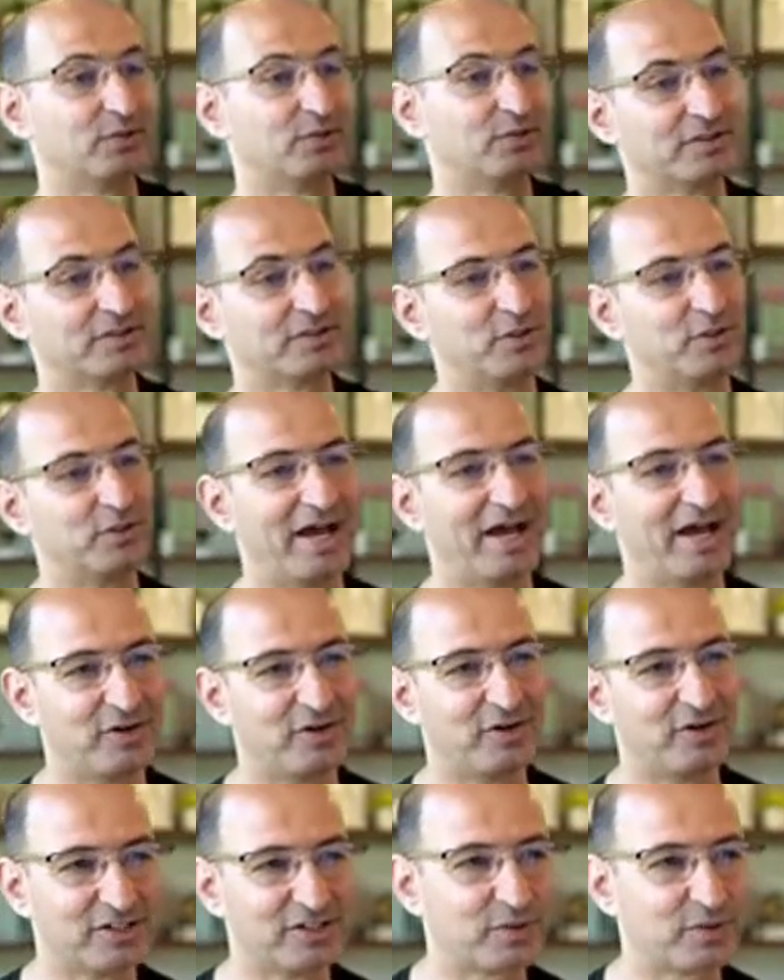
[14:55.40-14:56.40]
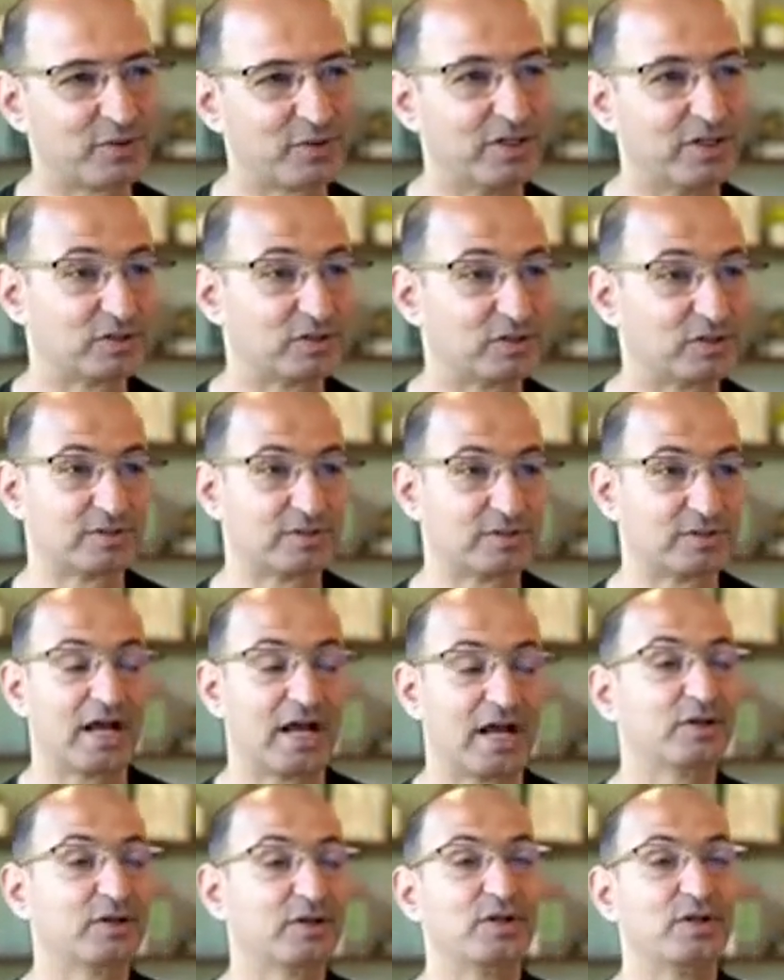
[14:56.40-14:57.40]
you have on the screen, which is like, how do you
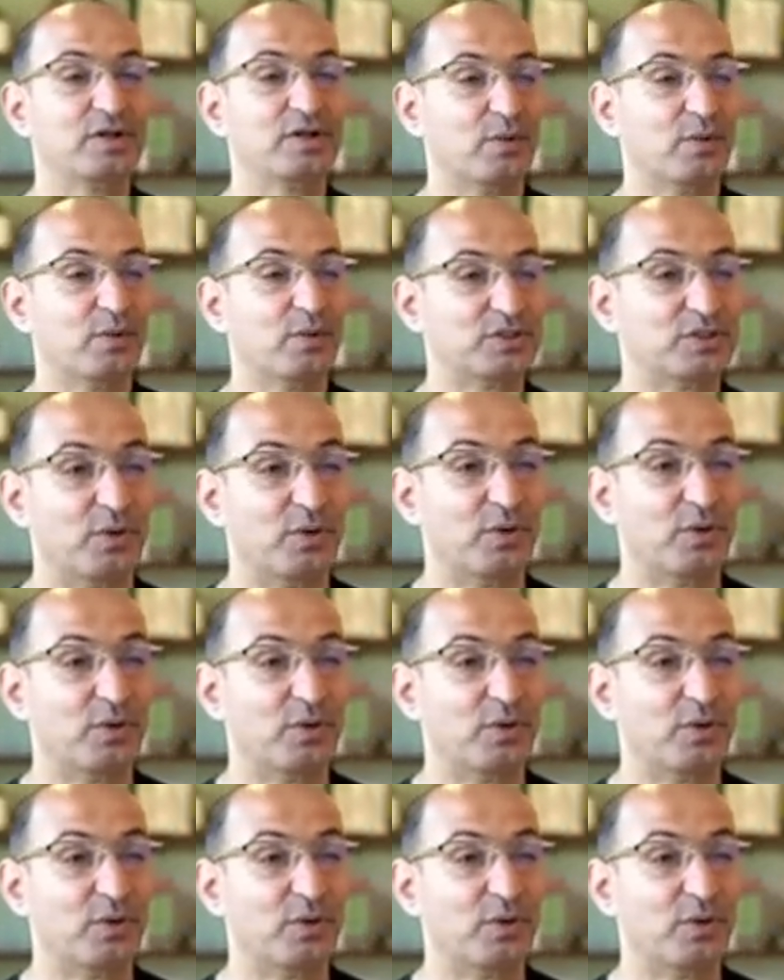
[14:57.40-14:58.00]
know what you want?